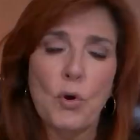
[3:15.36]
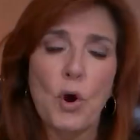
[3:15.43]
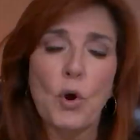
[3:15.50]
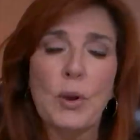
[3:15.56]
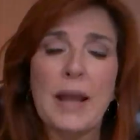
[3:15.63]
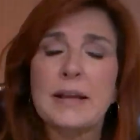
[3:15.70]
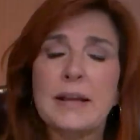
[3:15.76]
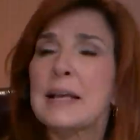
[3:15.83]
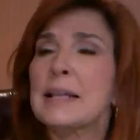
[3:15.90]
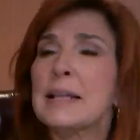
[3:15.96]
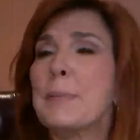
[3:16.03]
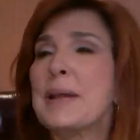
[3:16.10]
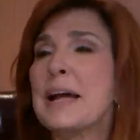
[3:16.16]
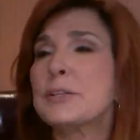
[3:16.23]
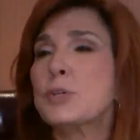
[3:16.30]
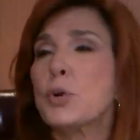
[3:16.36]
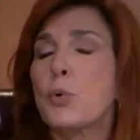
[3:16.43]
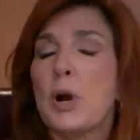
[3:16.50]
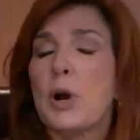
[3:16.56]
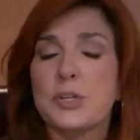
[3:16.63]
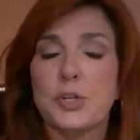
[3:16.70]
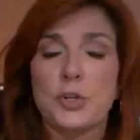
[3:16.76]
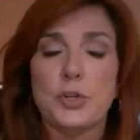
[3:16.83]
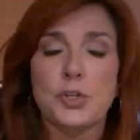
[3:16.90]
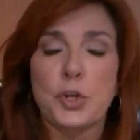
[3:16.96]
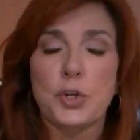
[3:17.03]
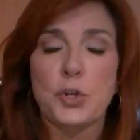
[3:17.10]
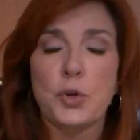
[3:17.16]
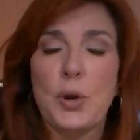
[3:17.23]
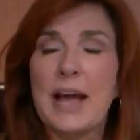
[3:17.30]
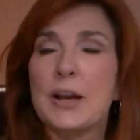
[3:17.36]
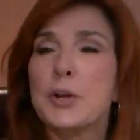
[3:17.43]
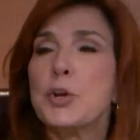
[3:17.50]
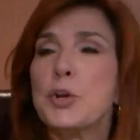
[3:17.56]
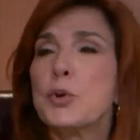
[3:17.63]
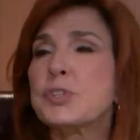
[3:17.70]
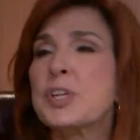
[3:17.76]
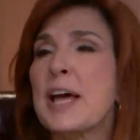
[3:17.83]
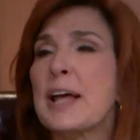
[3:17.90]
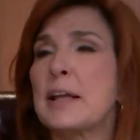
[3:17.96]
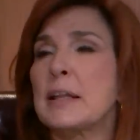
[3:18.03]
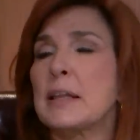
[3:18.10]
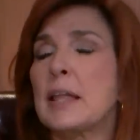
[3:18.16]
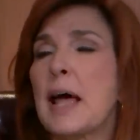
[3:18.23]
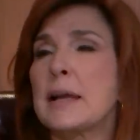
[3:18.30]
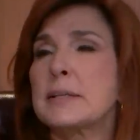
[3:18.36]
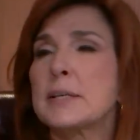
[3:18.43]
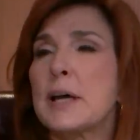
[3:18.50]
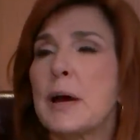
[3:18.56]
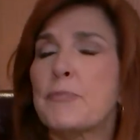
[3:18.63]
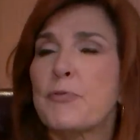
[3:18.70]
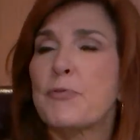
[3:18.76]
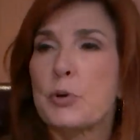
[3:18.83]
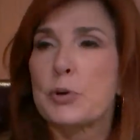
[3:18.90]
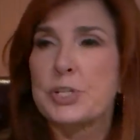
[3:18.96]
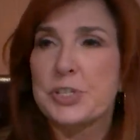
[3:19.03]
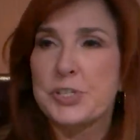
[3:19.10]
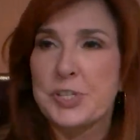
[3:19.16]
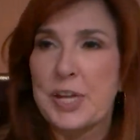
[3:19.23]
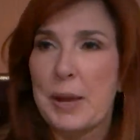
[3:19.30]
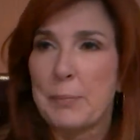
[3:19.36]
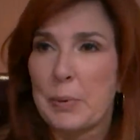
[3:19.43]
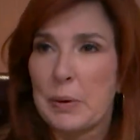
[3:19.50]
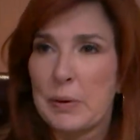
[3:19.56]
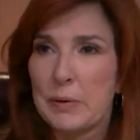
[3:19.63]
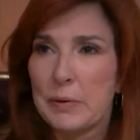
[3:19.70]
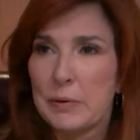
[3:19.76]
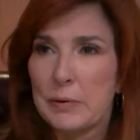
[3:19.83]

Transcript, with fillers: Okay, and, let me ask you a question. Most, so you had a new tenant lined up for December.